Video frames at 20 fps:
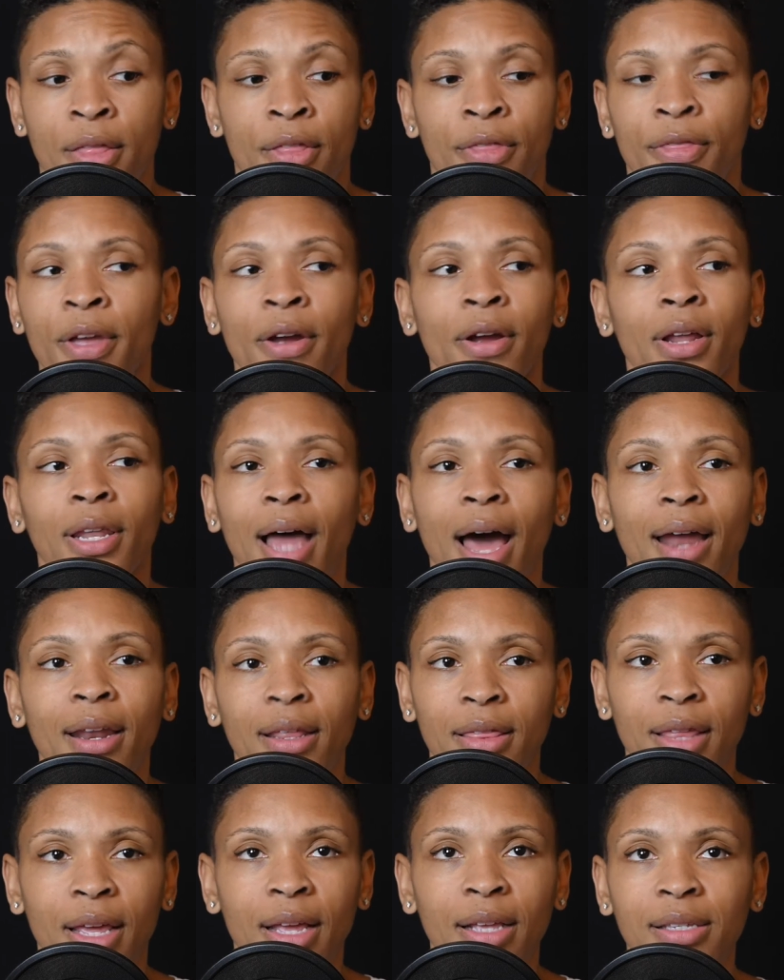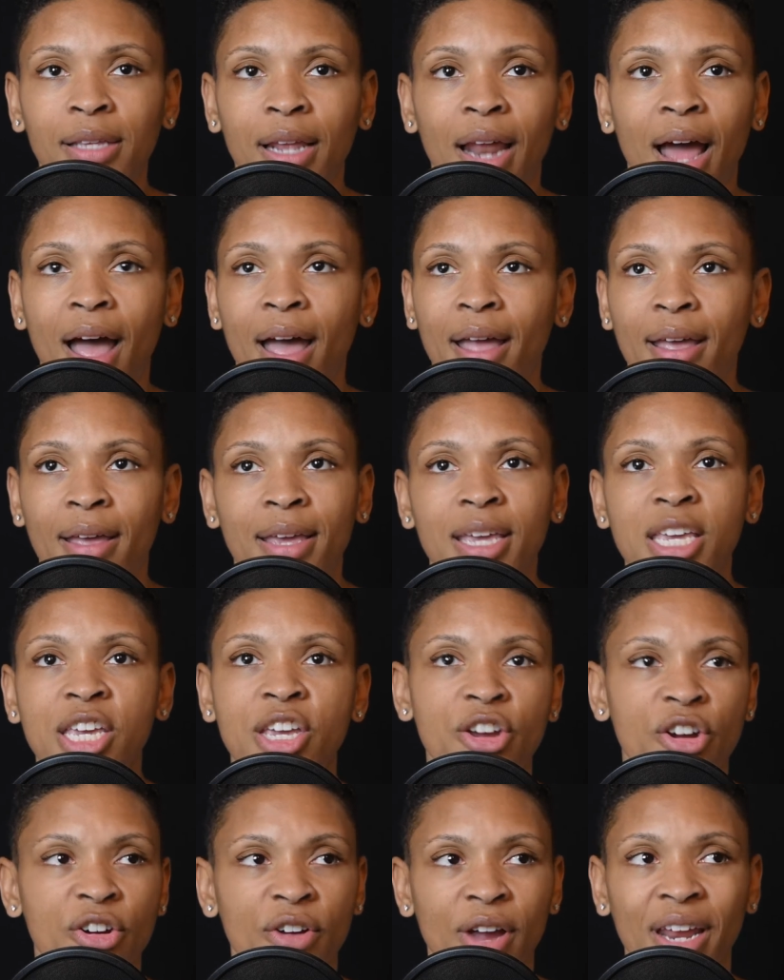There are a lot of things that I
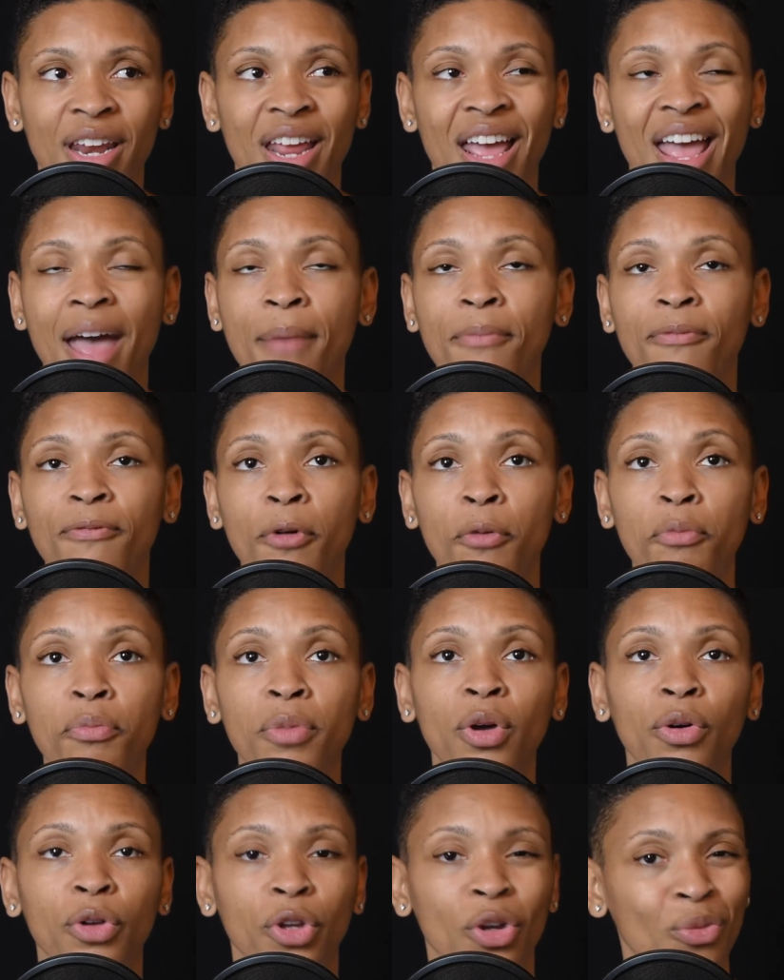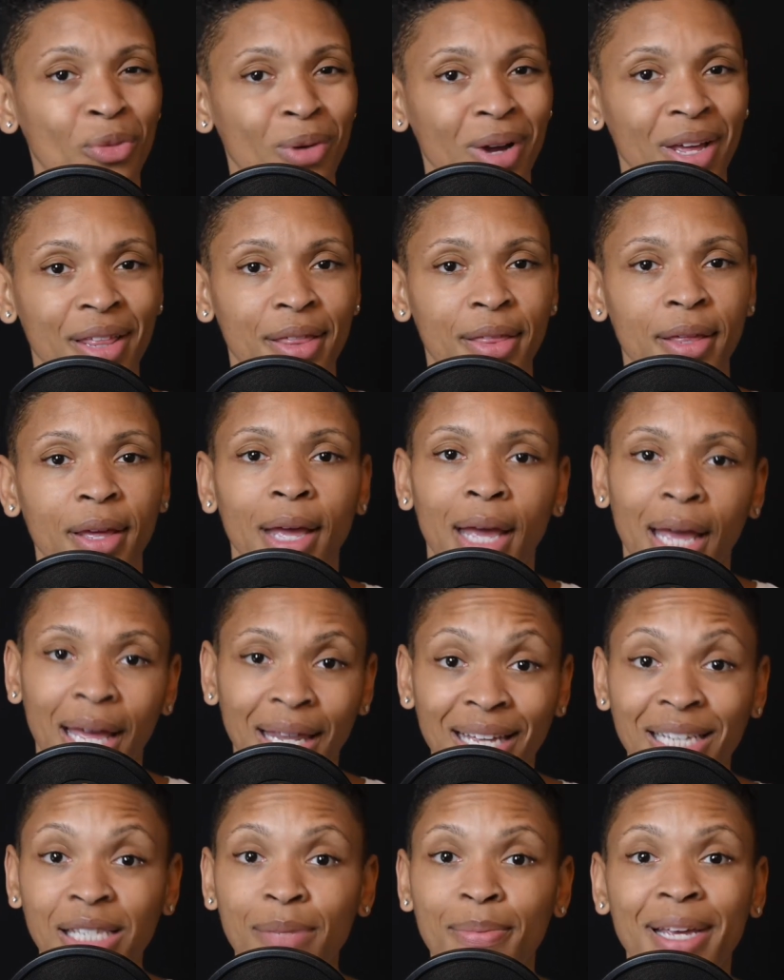hear and am familiar with, and
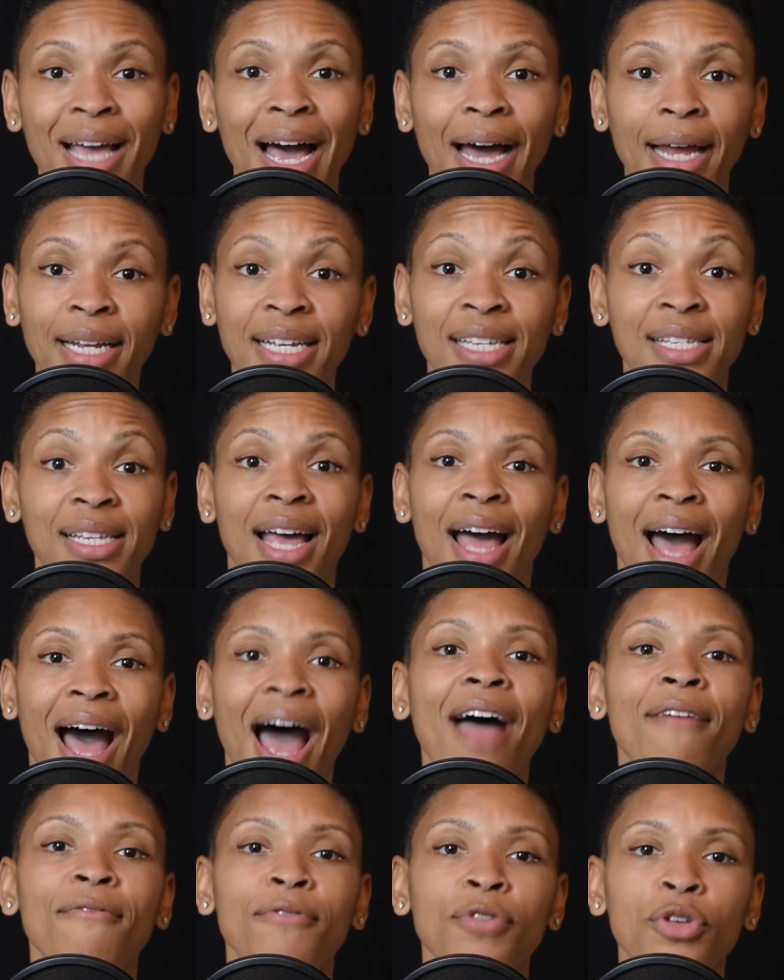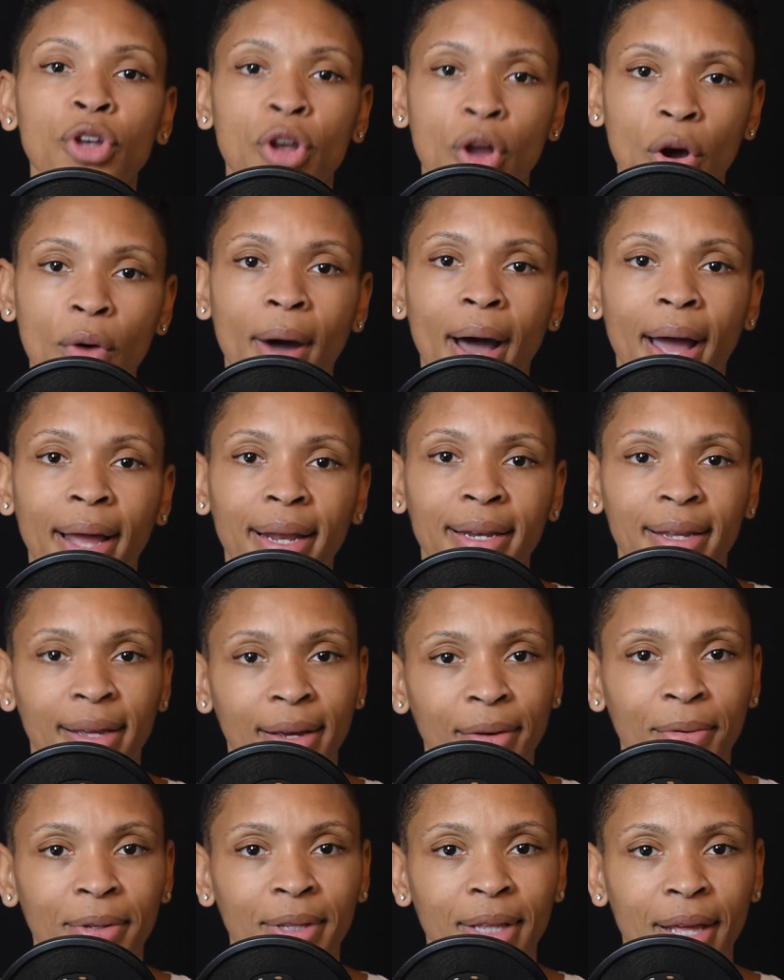let's be honest, I have no idea
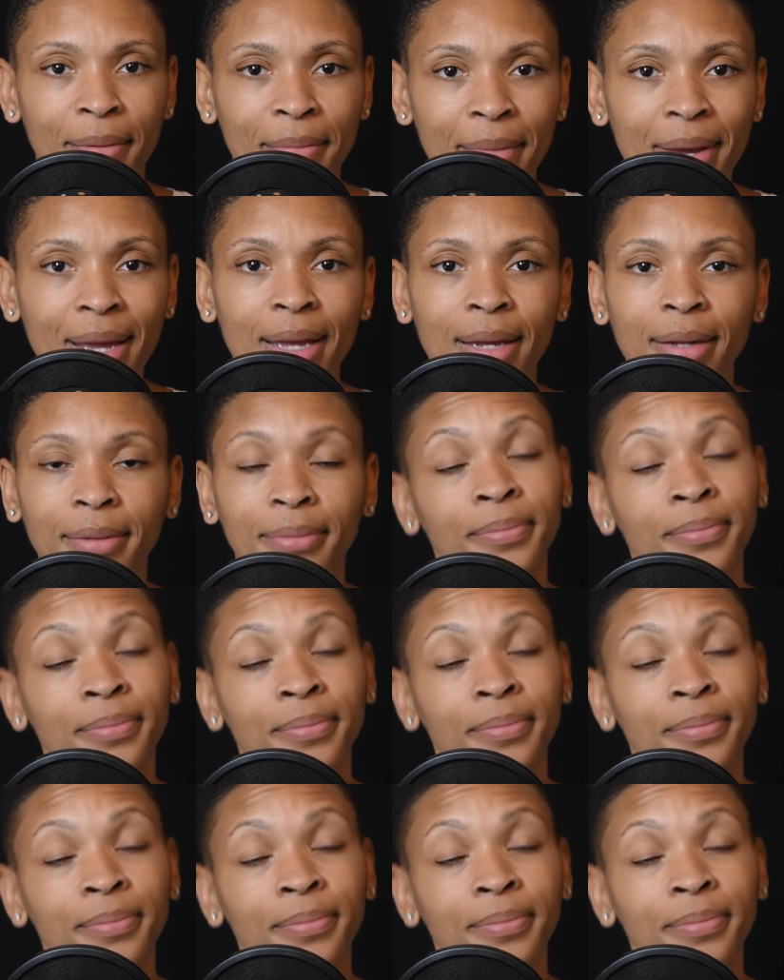what they mean.